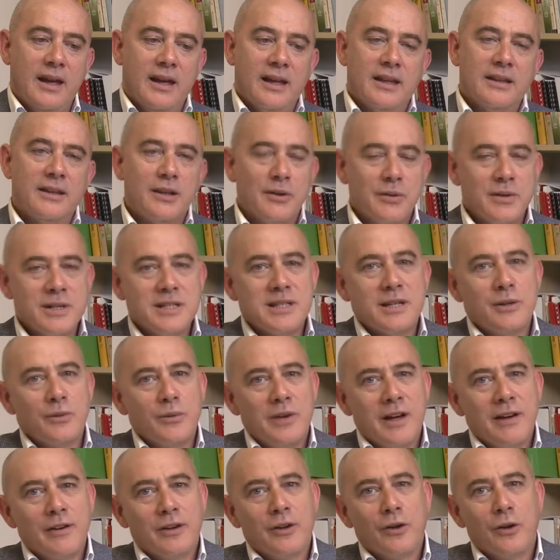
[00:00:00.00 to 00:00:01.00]
The reason we
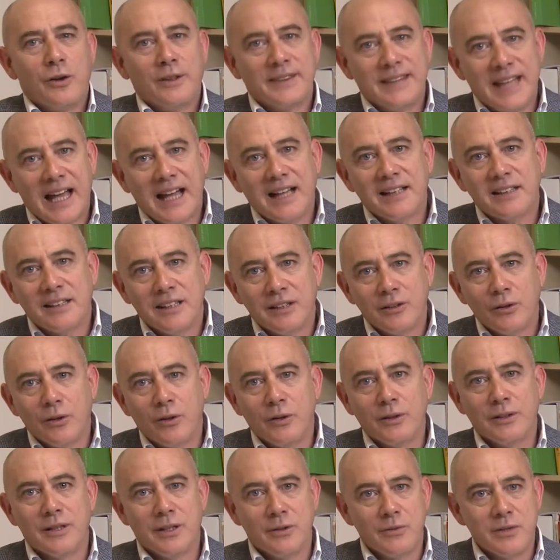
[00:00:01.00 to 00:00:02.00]
have conducted
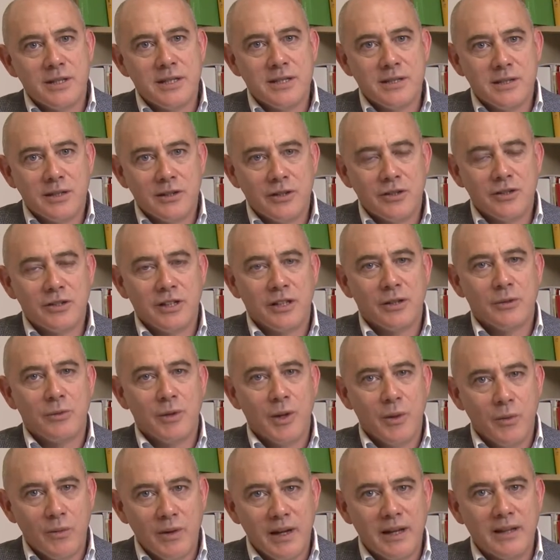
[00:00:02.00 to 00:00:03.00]
all the research and
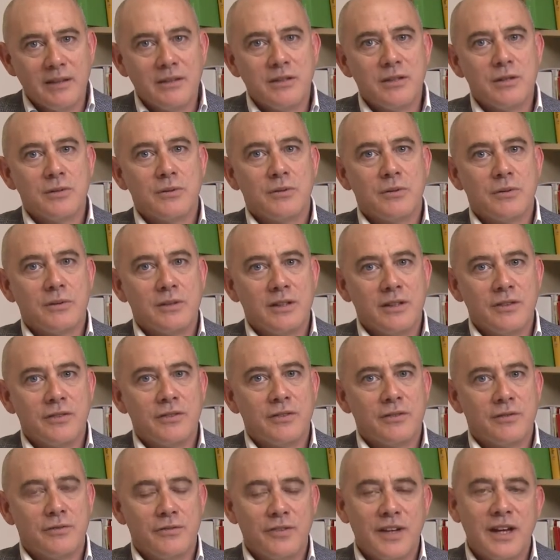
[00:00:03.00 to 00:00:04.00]
we went through
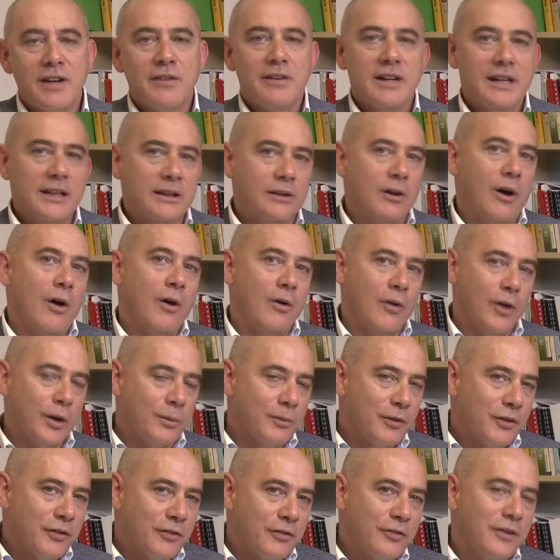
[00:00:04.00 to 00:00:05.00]
this very long,
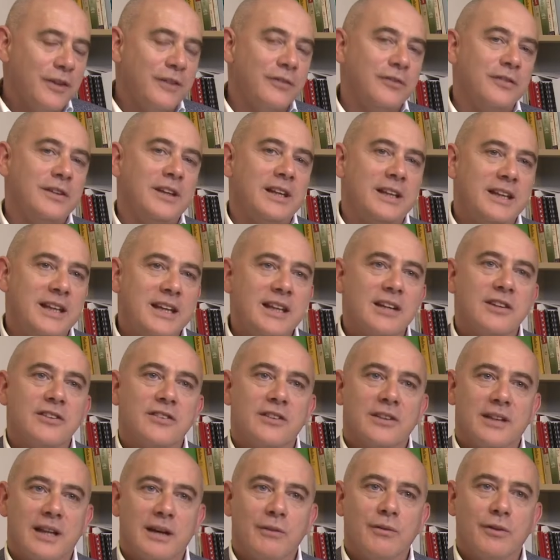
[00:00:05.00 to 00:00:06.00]
almost 15 years
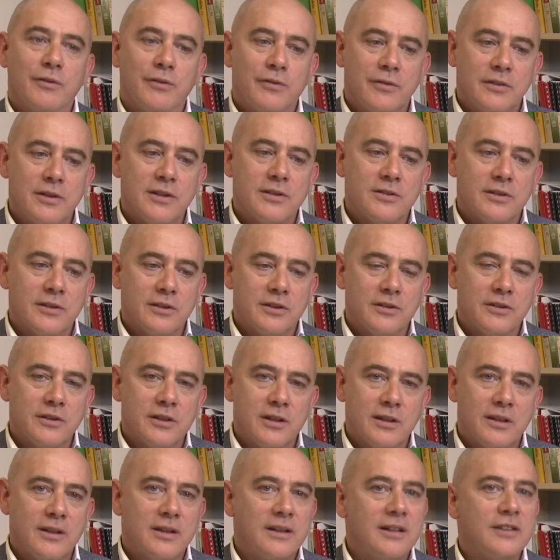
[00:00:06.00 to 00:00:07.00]
now of research,
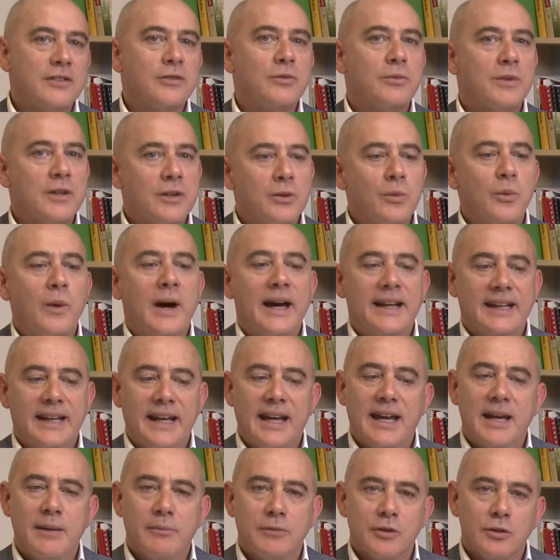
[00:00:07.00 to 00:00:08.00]
is with one
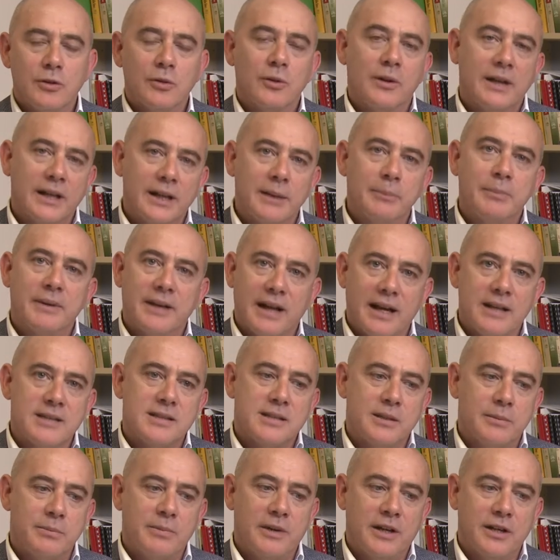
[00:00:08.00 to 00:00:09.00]
aim, to help
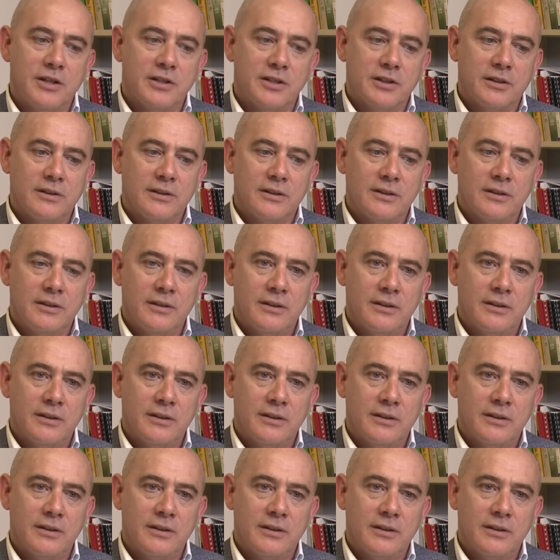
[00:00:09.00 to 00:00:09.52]
cancer patients.